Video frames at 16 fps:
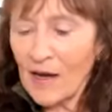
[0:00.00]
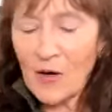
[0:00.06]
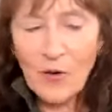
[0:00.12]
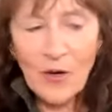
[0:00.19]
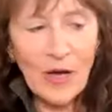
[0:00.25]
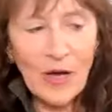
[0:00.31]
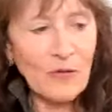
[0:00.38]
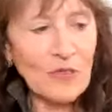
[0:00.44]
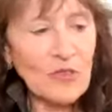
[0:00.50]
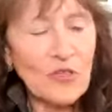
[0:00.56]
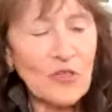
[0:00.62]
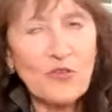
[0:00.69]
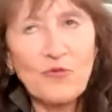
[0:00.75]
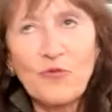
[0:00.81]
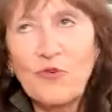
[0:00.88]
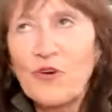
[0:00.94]
I, I want to
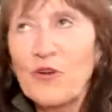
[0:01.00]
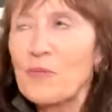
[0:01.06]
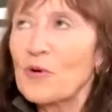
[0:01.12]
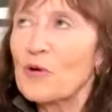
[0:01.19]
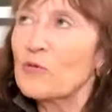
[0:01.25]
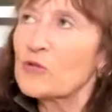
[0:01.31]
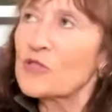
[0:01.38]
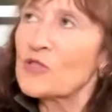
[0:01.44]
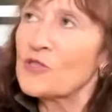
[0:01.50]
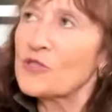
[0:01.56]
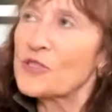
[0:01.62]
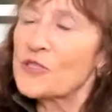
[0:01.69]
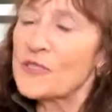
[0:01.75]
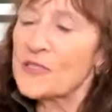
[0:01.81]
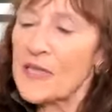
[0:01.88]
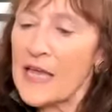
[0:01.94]
go to Rory, but also
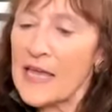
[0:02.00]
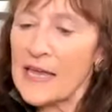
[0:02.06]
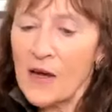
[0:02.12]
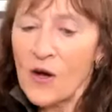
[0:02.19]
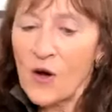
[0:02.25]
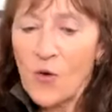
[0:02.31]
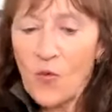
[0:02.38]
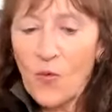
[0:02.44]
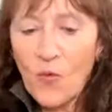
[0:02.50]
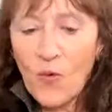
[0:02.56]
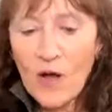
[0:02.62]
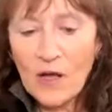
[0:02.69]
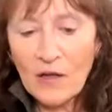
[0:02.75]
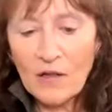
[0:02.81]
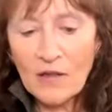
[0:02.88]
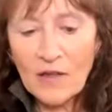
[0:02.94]
to say
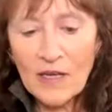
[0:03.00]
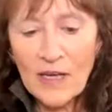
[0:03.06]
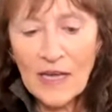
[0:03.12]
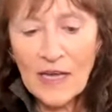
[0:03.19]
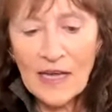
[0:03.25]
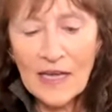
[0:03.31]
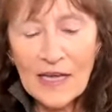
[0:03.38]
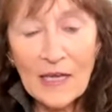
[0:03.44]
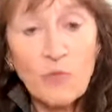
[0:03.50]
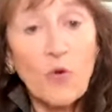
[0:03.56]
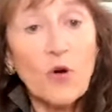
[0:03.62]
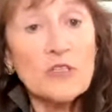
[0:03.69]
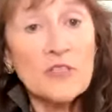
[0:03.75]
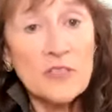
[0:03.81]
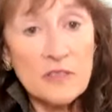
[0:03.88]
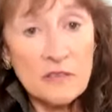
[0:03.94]
well, uh, it
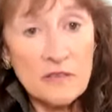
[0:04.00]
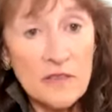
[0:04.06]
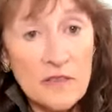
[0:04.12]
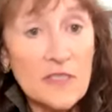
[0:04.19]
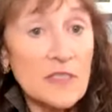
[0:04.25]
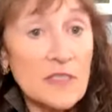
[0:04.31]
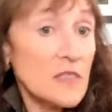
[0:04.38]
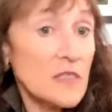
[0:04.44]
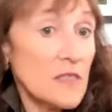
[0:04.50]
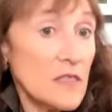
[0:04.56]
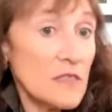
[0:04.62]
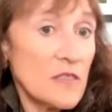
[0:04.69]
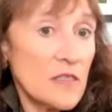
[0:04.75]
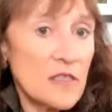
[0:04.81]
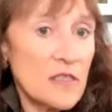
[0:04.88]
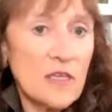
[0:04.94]
wasn't. This
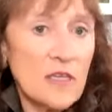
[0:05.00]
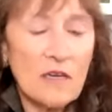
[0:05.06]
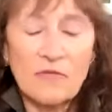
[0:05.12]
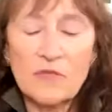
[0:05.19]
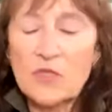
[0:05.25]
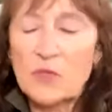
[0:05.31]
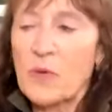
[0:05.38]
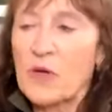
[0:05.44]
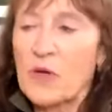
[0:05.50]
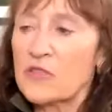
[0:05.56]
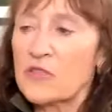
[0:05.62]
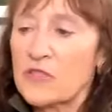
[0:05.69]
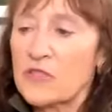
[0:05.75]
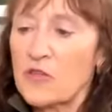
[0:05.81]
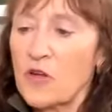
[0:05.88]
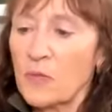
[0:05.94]
this uh, response
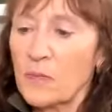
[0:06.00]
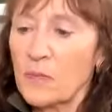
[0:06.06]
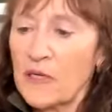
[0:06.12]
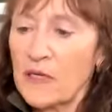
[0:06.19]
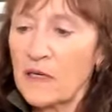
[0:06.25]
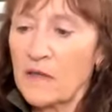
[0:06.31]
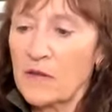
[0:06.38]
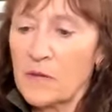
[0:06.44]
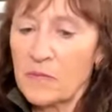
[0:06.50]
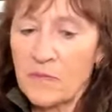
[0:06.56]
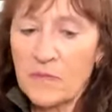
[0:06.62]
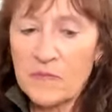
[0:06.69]
has not been, and the